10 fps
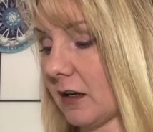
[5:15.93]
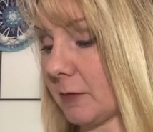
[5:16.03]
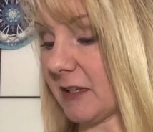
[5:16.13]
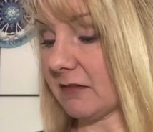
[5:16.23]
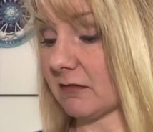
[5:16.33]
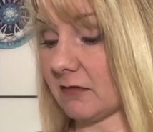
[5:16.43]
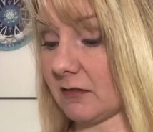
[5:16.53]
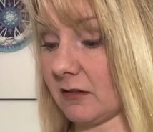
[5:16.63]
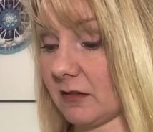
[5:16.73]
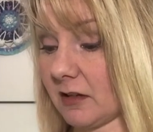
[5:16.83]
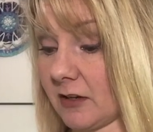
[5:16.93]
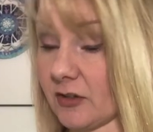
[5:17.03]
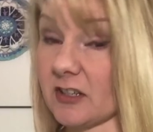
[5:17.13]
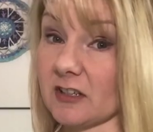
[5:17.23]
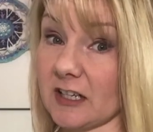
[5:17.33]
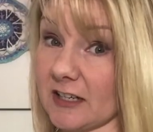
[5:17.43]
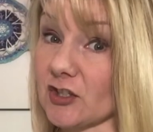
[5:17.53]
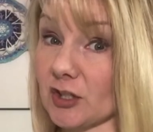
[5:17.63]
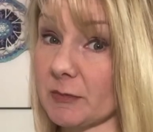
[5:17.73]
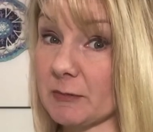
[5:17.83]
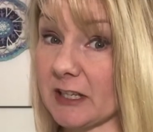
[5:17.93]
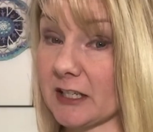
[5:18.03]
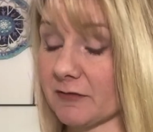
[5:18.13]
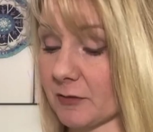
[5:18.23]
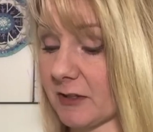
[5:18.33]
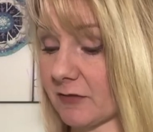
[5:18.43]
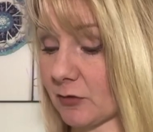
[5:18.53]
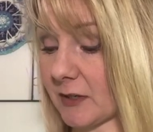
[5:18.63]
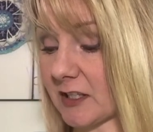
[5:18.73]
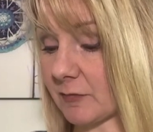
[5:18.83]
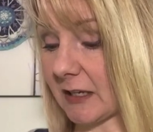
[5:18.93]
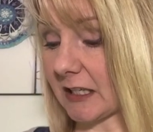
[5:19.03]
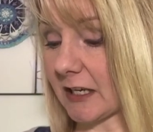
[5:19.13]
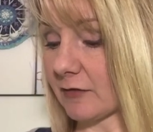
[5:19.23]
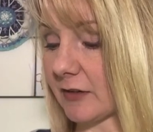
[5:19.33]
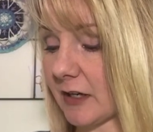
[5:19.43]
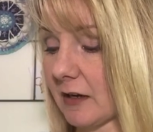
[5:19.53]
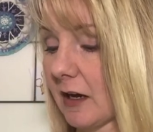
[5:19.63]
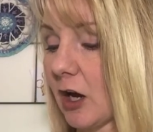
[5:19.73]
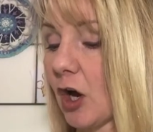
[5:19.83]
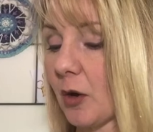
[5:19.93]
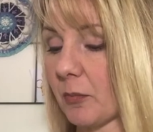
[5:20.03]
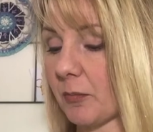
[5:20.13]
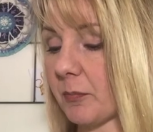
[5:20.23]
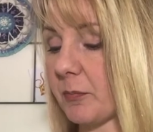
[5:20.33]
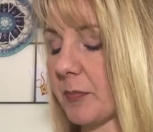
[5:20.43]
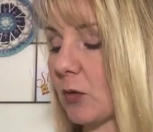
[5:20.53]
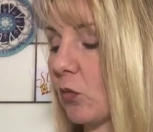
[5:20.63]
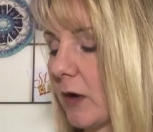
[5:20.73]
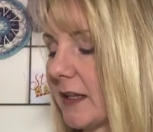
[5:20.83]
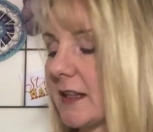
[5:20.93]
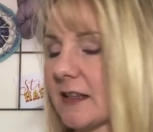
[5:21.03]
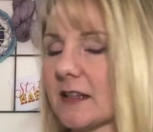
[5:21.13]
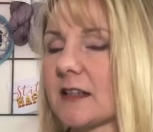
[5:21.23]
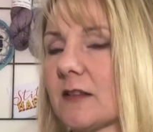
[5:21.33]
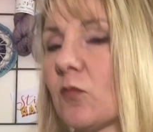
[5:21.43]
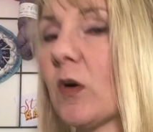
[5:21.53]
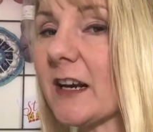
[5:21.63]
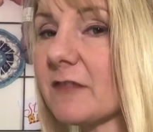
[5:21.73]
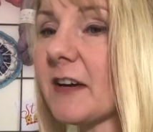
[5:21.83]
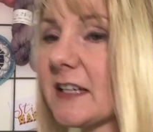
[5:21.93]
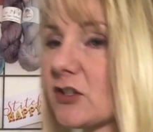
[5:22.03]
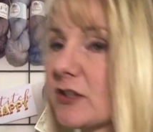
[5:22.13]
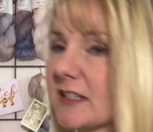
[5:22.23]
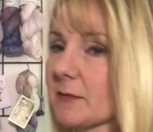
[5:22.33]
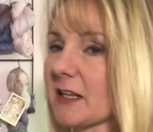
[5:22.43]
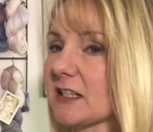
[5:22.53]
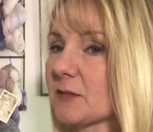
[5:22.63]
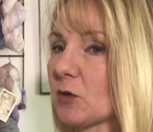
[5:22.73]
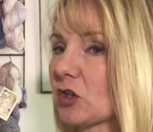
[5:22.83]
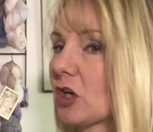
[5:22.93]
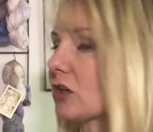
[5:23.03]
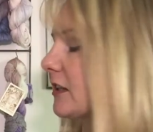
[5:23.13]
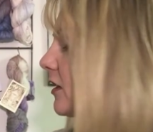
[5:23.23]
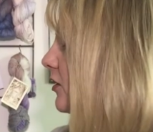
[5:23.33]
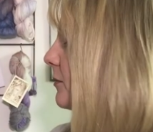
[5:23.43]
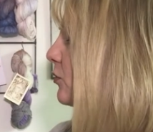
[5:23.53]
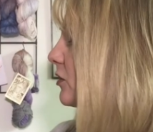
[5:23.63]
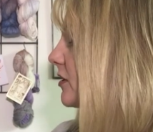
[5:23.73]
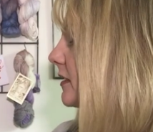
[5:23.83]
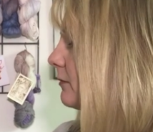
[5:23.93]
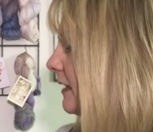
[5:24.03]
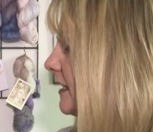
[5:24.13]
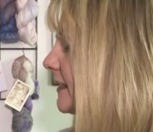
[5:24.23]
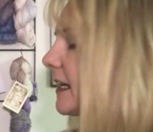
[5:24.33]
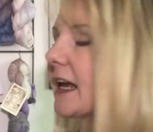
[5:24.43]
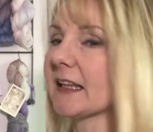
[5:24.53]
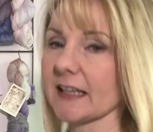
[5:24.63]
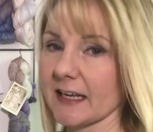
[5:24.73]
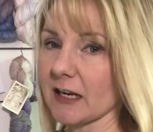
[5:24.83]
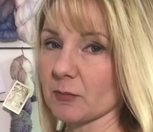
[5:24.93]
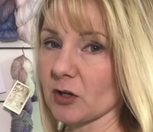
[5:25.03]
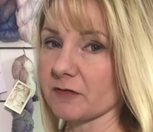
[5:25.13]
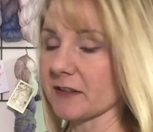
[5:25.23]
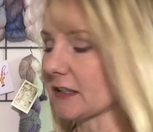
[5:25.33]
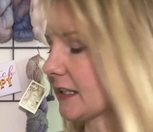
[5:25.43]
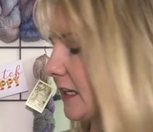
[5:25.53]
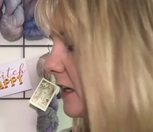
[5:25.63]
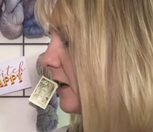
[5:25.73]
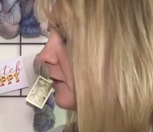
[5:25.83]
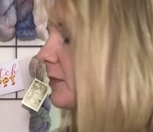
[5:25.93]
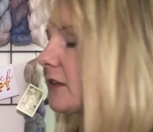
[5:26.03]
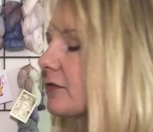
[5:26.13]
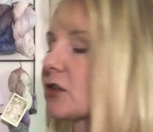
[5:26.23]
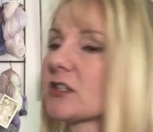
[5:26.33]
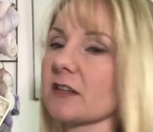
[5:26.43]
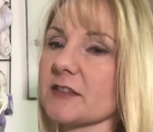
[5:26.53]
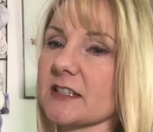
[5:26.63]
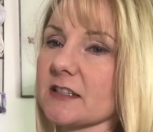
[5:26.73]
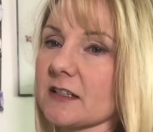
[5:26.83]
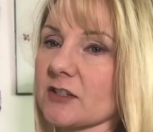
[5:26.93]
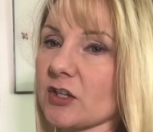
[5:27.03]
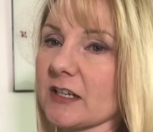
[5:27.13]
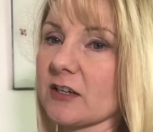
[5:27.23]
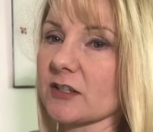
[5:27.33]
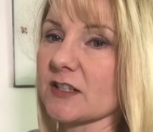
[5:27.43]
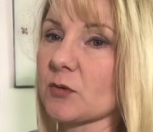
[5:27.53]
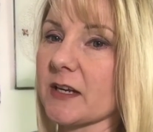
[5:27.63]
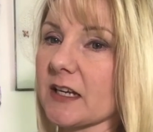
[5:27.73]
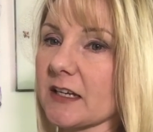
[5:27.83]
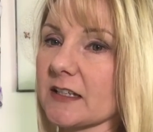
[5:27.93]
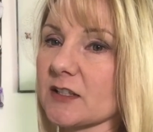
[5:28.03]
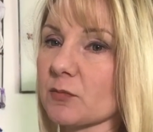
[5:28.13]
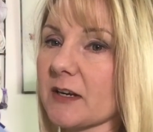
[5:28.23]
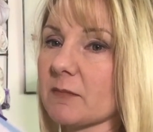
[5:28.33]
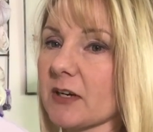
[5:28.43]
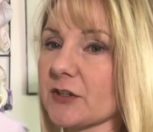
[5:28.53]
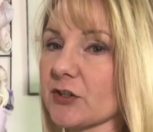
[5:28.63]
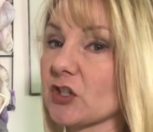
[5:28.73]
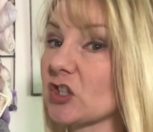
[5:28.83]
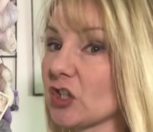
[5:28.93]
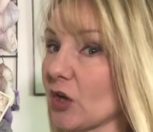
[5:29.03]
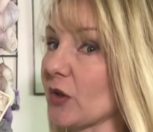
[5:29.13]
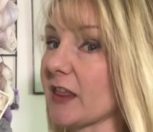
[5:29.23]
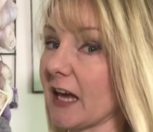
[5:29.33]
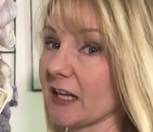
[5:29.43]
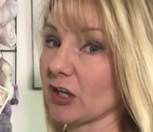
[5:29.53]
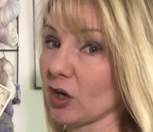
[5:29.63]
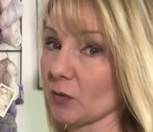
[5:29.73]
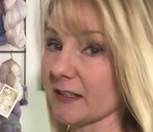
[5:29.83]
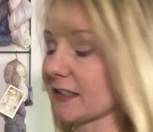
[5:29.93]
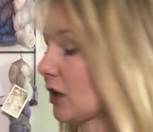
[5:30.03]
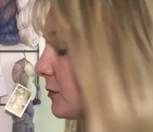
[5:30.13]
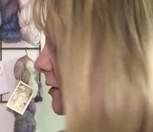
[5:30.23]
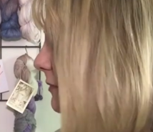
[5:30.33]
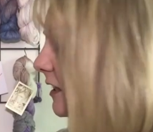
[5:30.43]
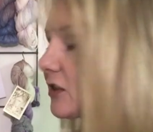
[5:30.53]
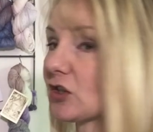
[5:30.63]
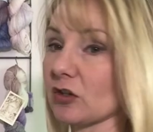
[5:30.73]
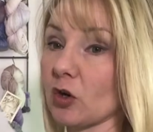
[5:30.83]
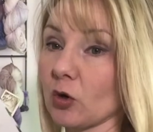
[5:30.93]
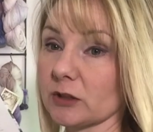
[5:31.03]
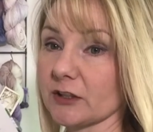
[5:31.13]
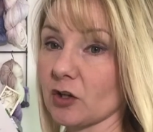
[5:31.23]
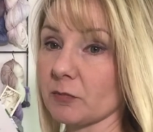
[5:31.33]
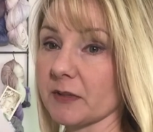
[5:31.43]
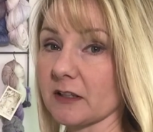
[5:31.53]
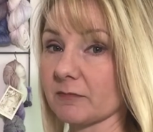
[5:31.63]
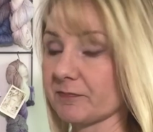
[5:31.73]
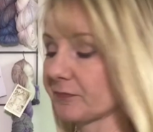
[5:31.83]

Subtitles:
I mean, 139 should be plenty for me for the rest of my life. But what I find interesting about this book, not only are the borders amazing and laid out perfectly, but first off, it's, as you can hear it squeaking, it's a ring binder, so that always helps because you can hold it open.